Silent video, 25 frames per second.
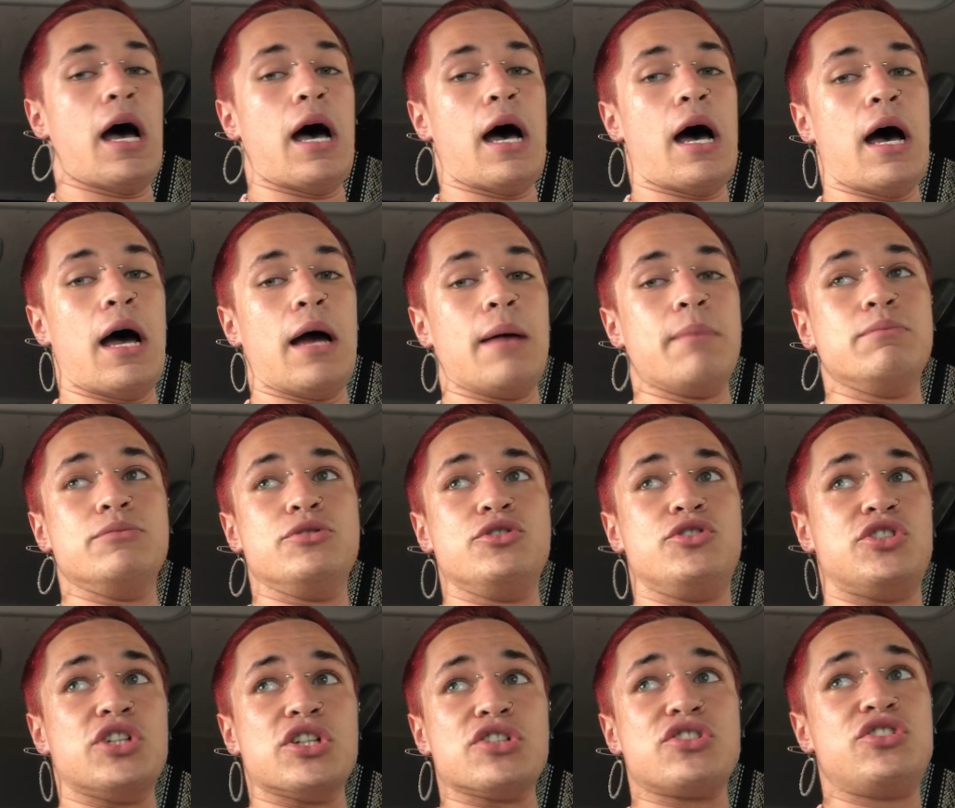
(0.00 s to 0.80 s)

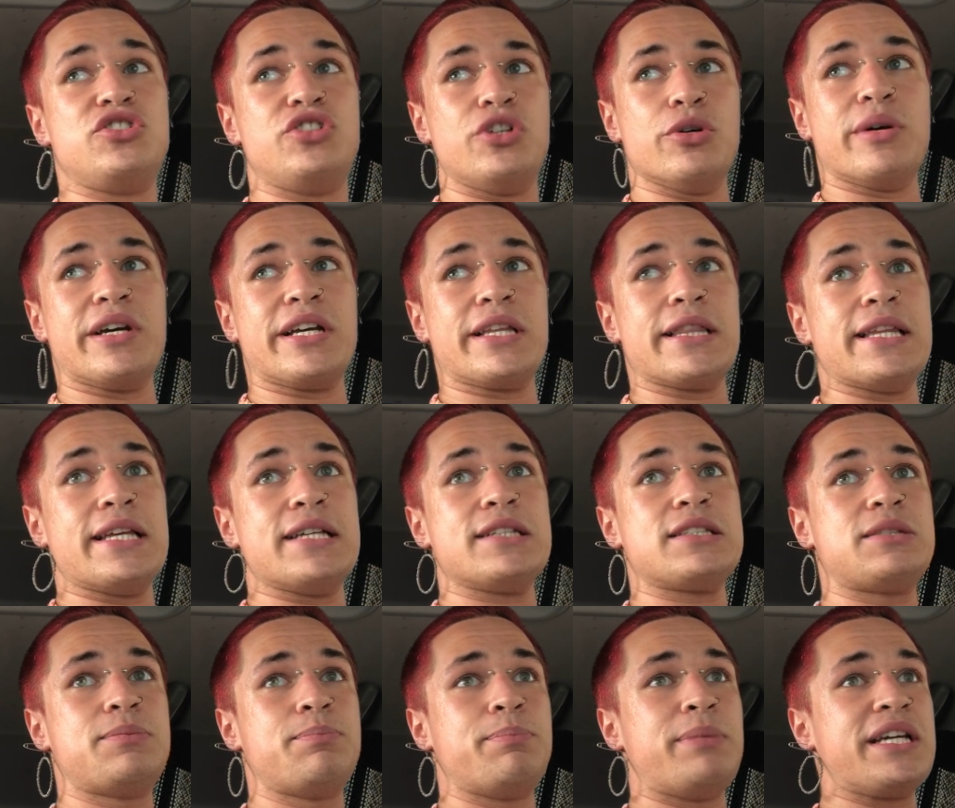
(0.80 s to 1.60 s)
I'm just doing
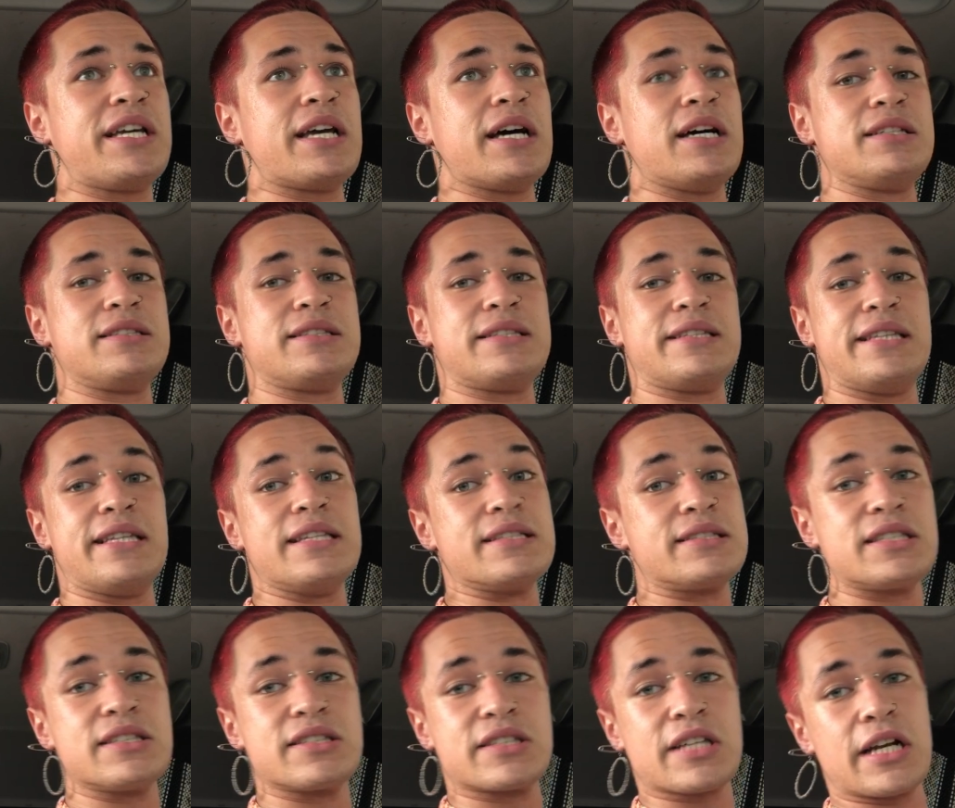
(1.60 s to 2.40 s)
this because
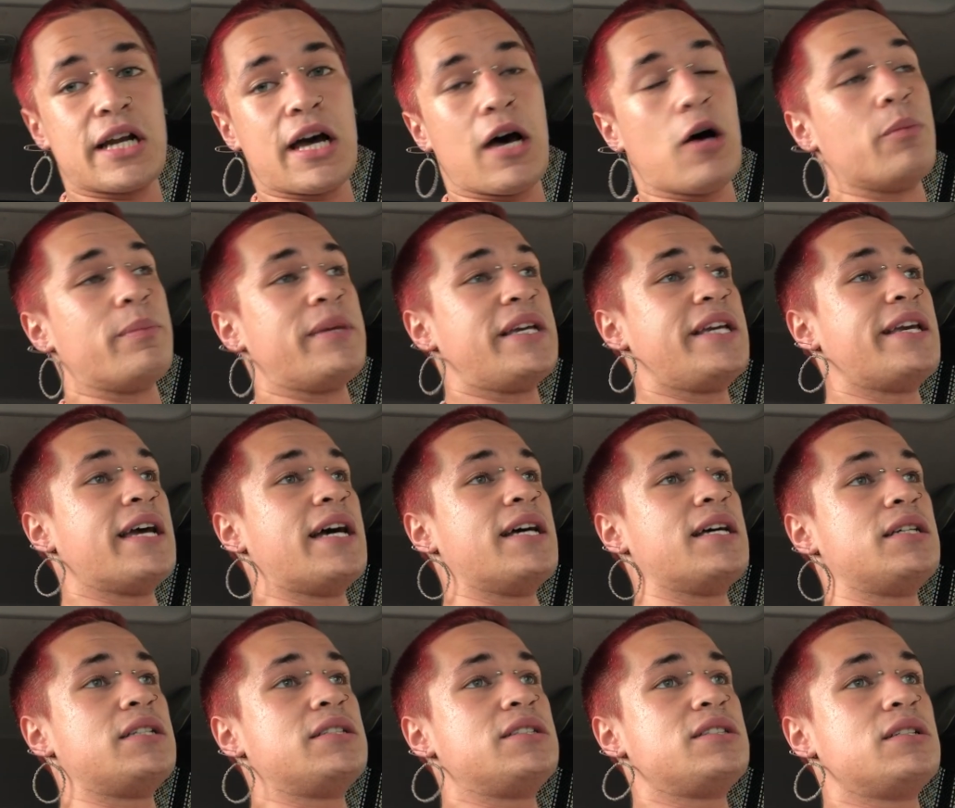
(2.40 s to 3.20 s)
this is gonna help me
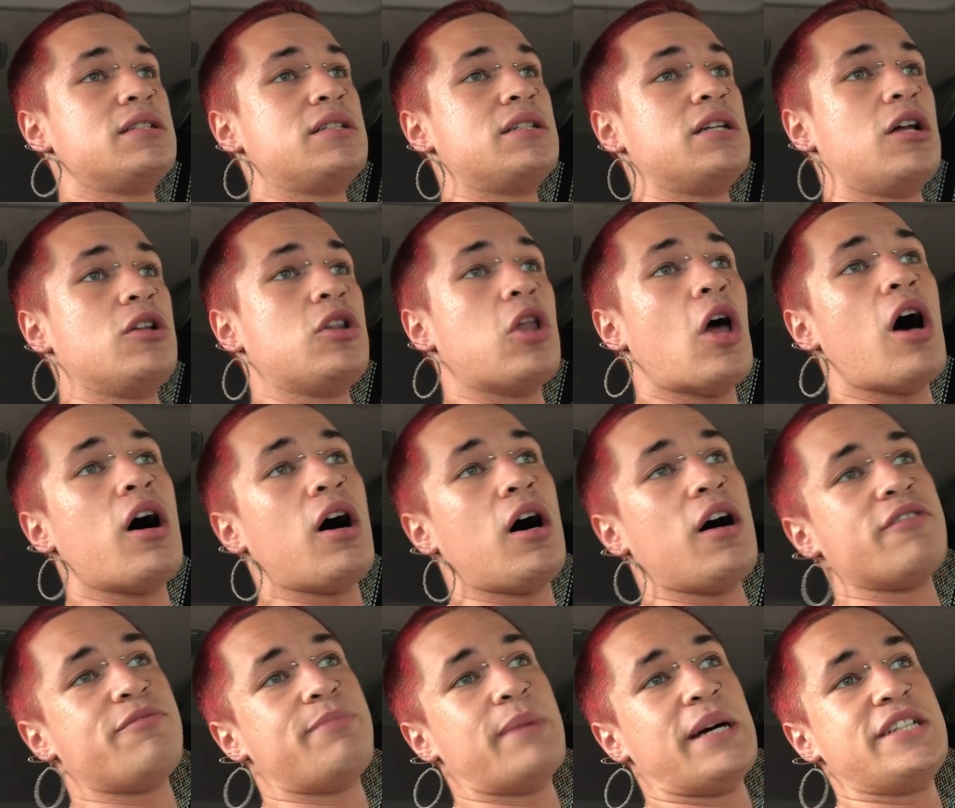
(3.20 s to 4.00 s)
get a
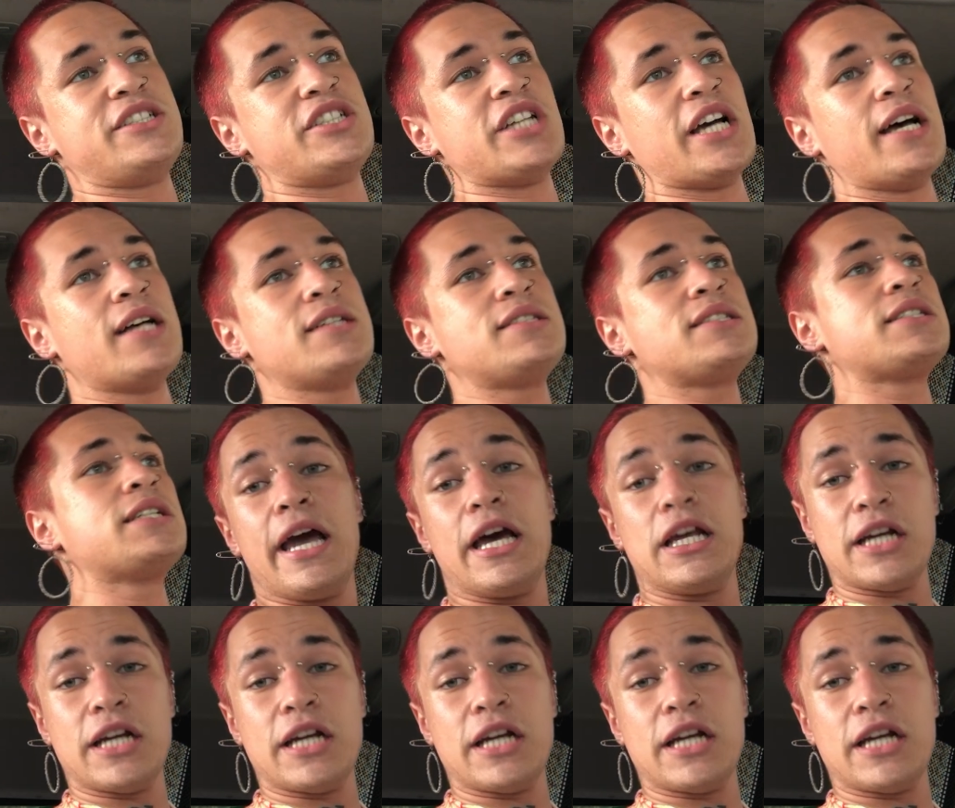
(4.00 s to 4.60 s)
lot off my chest.